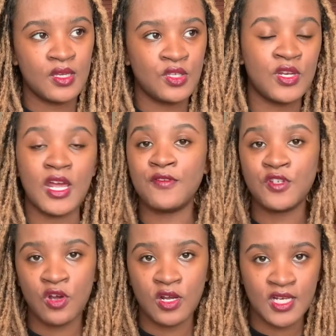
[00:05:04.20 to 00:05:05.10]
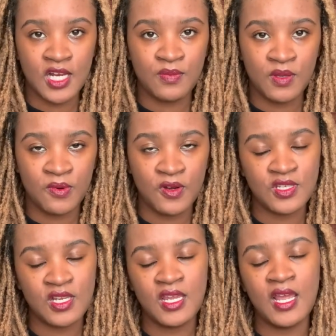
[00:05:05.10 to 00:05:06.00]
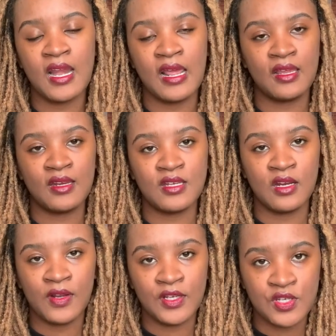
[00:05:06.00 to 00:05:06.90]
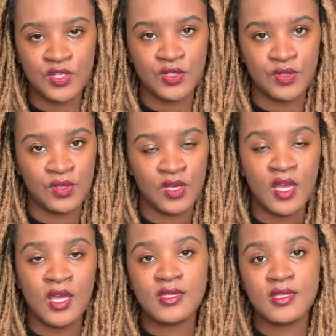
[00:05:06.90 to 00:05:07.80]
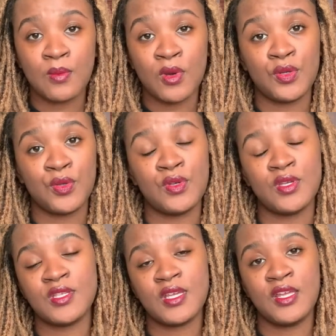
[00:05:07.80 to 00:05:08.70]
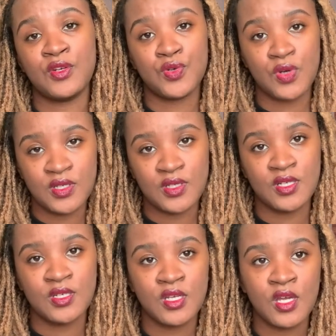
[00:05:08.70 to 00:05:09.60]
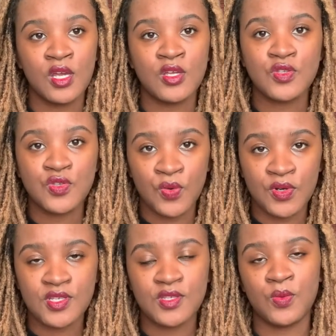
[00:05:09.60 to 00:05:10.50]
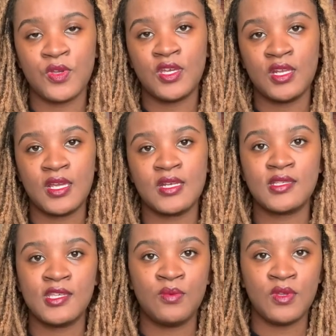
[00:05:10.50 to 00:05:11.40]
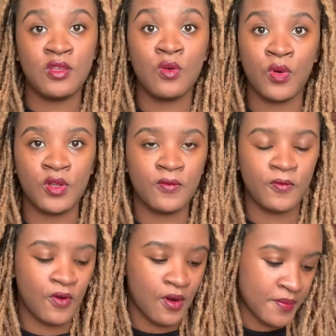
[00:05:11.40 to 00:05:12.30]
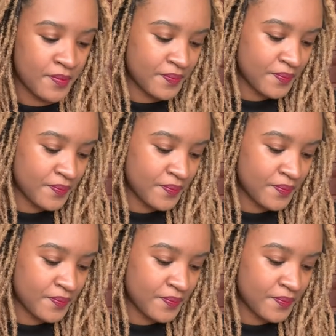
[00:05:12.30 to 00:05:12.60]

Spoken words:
you'd have to contact me personally, and I can direct you to someone who is a trusted source where you can get CBD oil from.